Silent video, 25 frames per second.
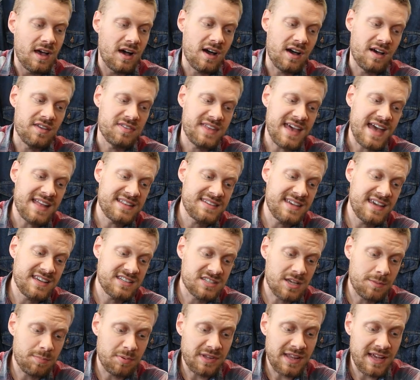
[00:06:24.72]
uh, that
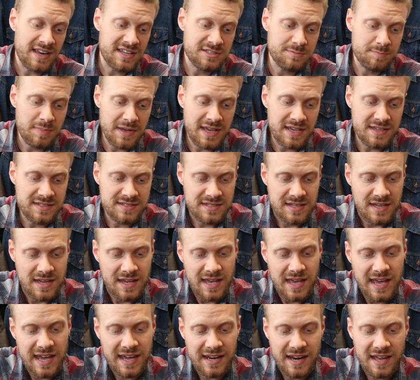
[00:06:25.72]
takes up a lot of space.
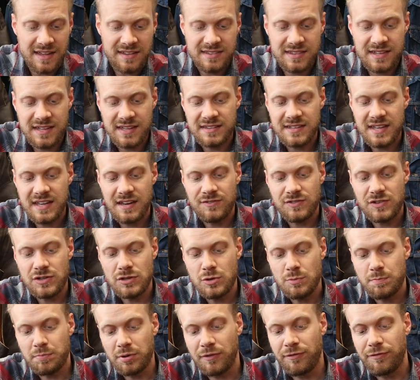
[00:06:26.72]
And I think that if
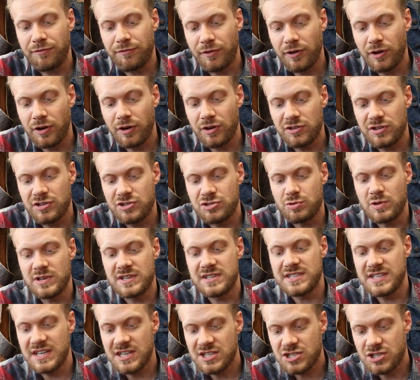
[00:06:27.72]
you prefer the
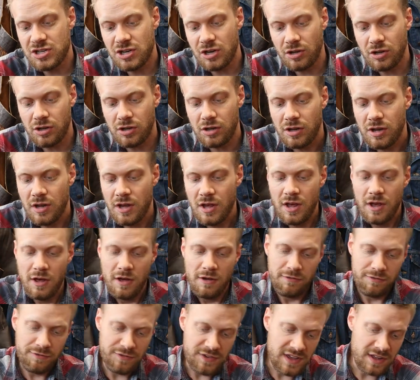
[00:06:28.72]
traditional
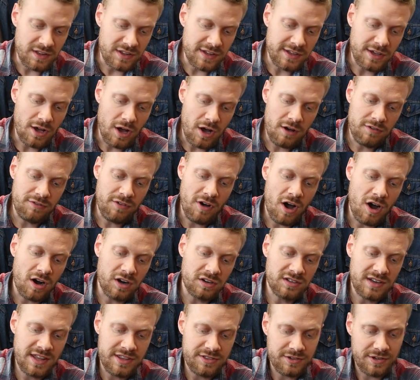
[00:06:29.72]
feeling of a
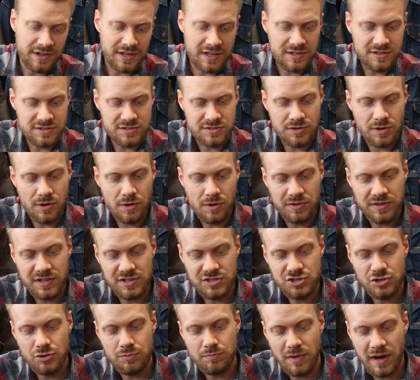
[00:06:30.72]
hard leather insole
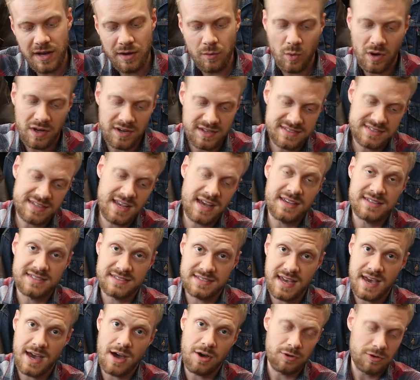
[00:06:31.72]
that you might want to size
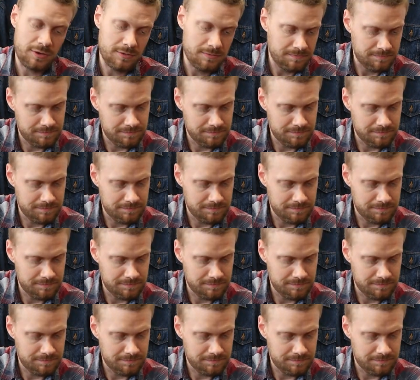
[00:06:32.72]
down.